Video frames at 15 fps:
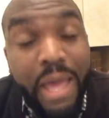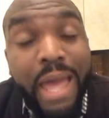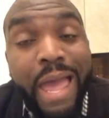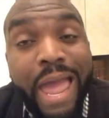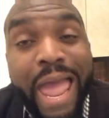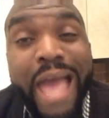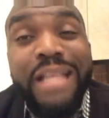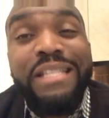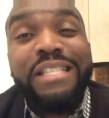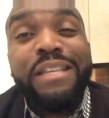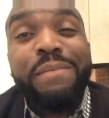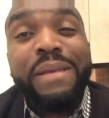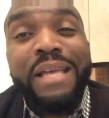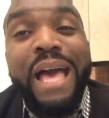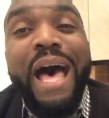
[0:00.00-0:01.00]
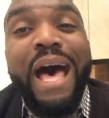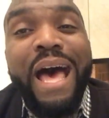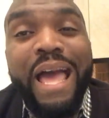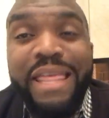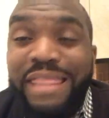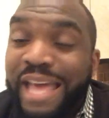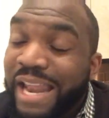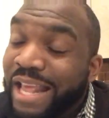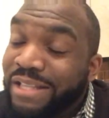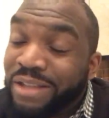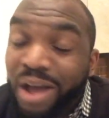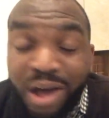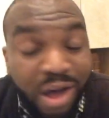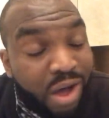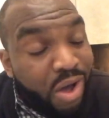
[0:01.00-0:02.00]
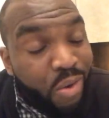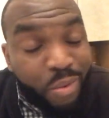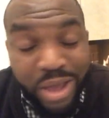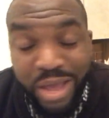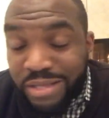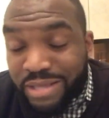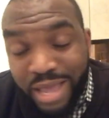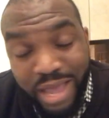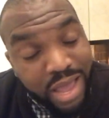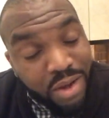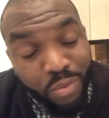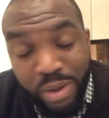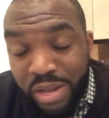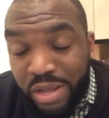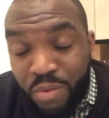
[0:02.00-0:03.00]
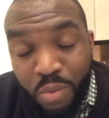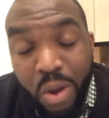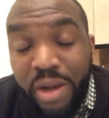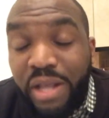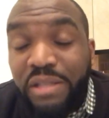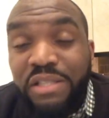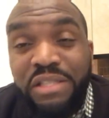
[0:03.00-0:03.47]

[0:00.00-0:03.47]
Handsome guy that has always had what he wanted.